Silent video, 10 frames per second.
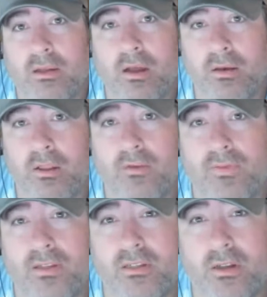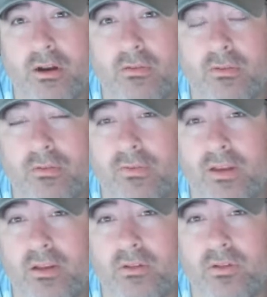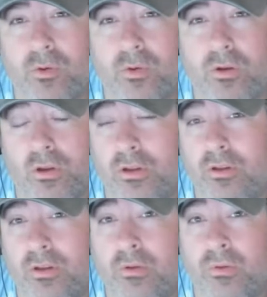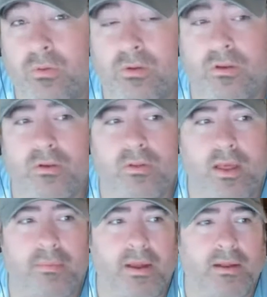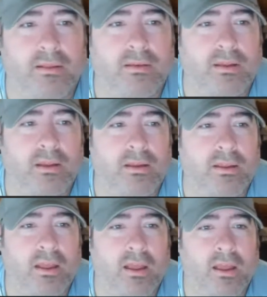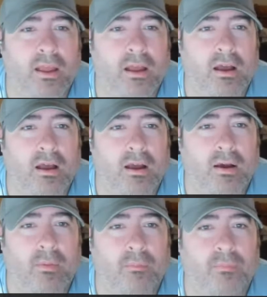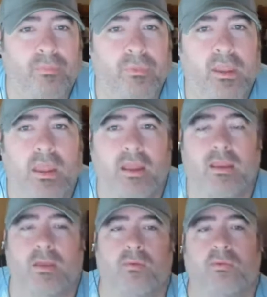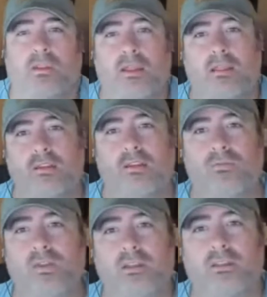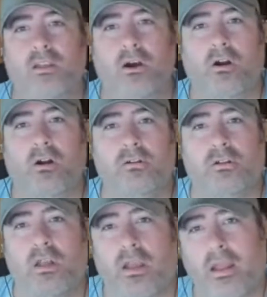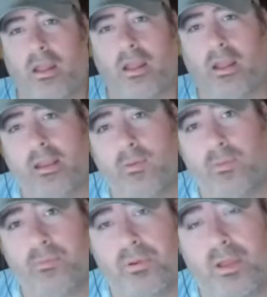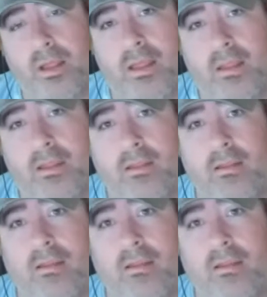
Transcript: another VCR from the video store. You could do that back in the day. And he would link the 2 VCRs and he would play